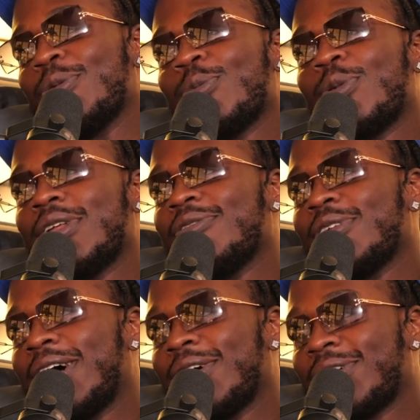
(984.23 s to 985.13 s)
one lives
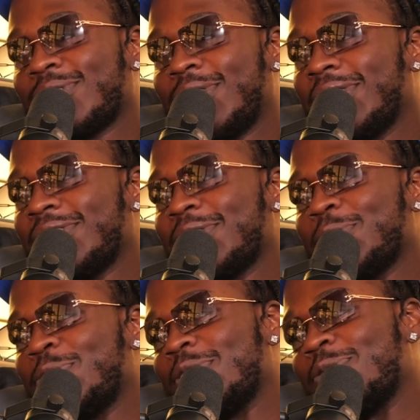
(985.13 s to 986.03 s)
in
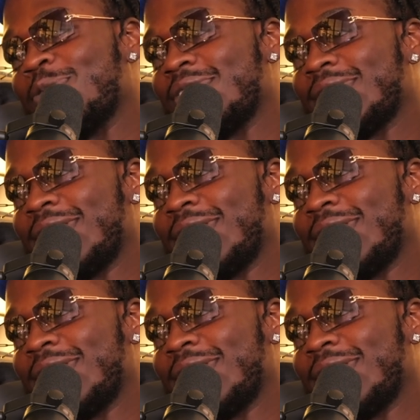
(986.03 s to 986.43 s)
Antarctica and no one's in